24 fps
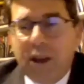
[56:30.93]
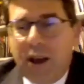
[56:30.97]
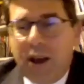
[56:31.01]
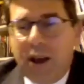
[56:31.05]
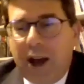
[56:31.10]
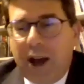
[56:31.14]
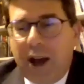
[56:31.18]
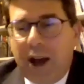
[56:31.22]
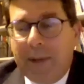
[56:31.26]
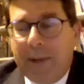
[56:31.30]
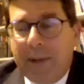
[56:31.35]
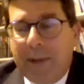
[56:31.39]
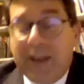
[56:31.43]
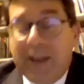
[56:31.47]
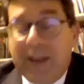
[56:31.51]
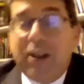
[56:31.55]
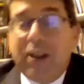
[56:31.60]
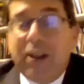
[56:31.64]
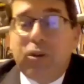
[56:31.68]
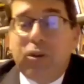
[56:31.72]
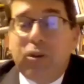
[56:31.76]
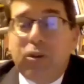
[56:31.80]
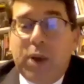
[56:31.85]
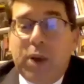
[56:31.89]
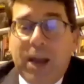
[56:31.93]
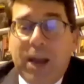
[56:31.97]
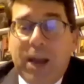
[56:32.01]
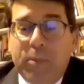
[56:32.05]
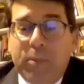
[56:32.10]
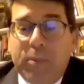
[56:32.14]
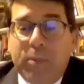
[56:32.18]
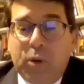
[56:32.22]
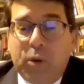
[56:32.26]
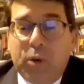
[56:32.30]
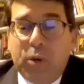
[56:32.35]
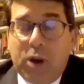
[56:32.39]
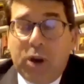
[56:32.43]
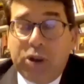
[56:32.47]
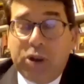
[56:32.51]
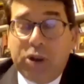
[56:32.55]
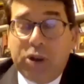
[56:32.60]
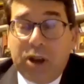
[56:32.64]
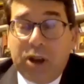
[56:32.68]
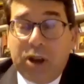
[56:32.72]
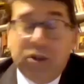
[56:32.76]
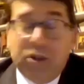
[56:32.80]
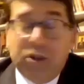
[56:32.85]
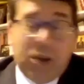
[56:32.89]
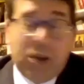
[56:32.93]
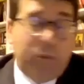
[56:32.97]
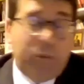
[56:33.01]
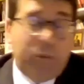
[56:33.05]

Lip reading: And that is what happened in Russia. I can say